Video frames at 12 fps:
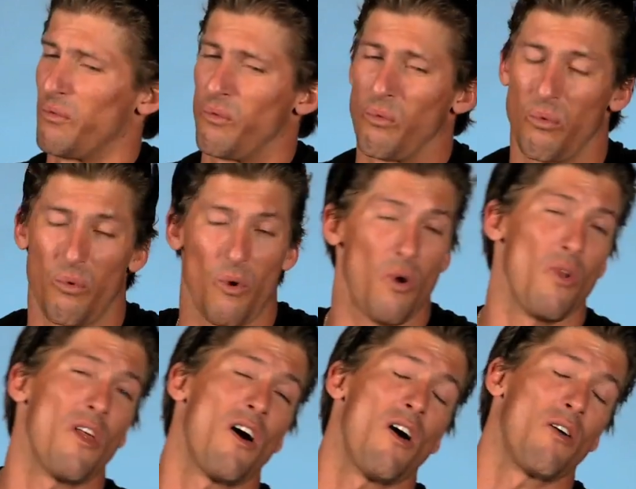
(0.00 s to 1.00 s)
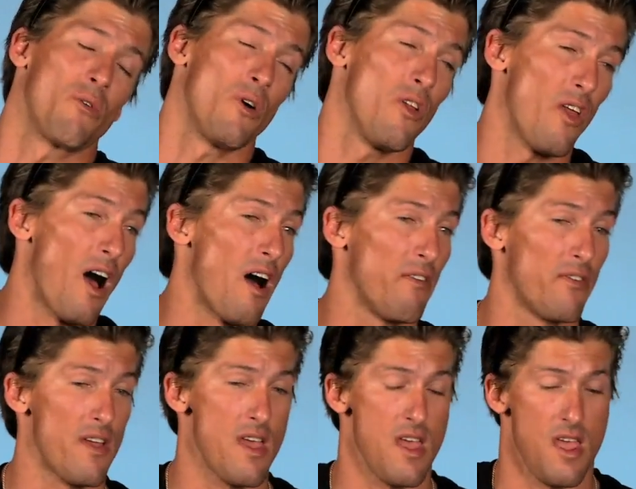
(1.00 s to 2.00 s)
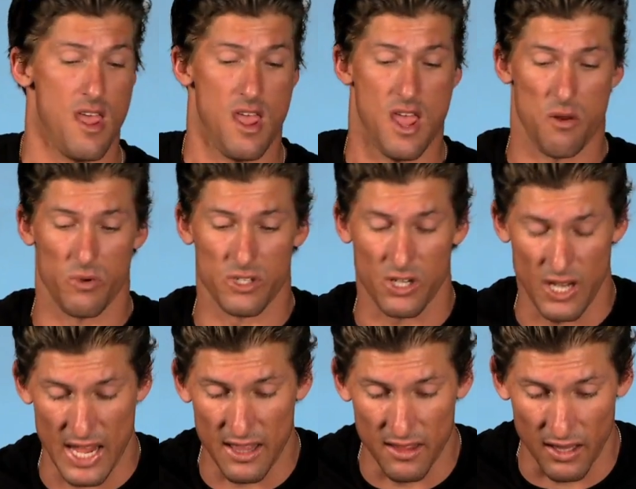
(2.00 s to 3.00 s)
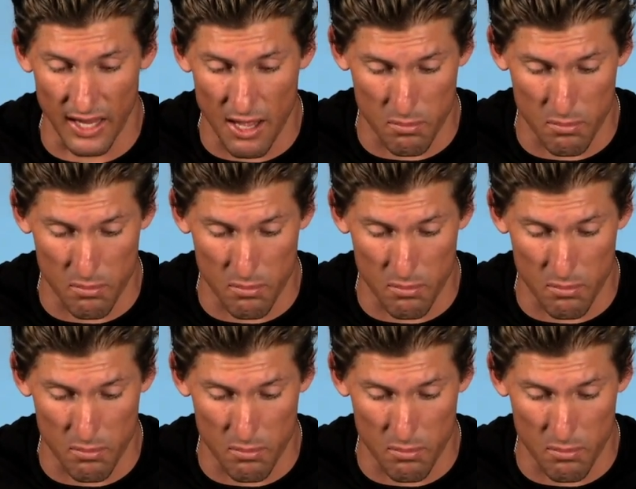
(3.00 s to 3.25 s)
rolled off and was in the lip